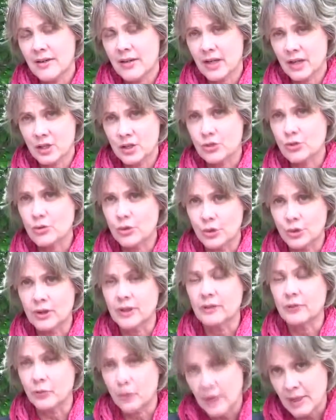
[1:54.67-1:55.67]
the
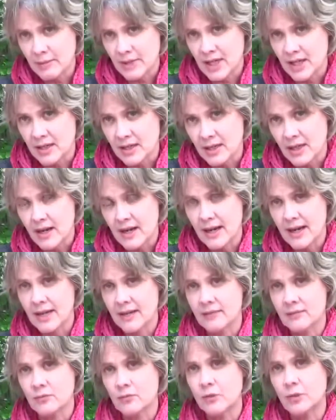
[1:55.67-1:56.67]
control of women
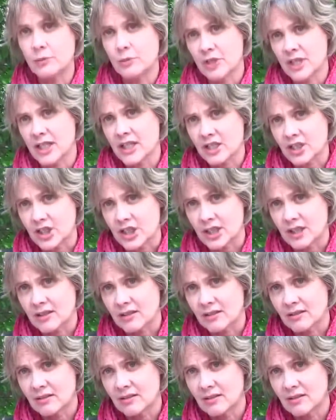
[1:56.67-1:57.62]
and reproduction.